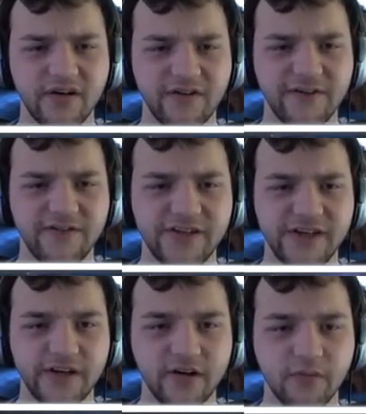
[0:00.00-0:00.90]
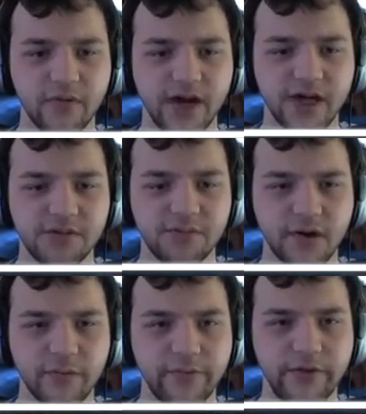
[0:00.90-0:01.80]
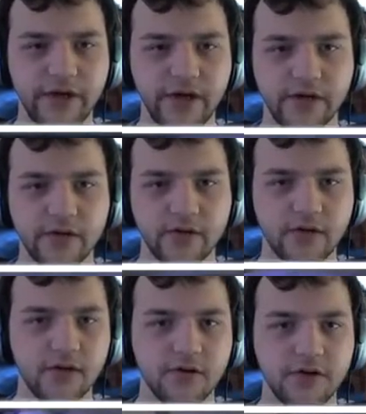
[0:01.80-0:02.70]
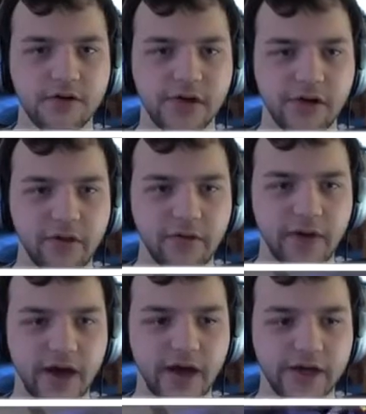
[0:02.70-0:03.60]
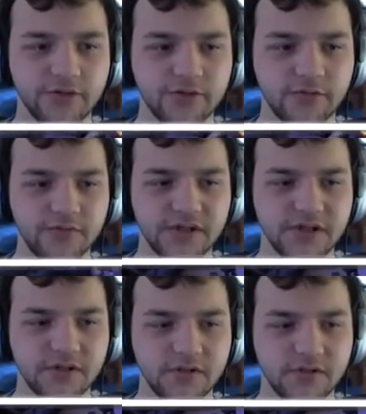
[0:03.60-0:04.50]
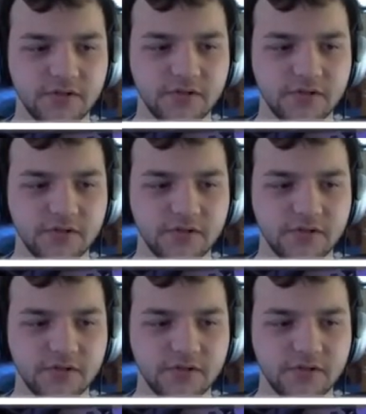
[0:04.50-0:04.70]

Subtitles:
are 15. Oh, I should probably retreat with my troops.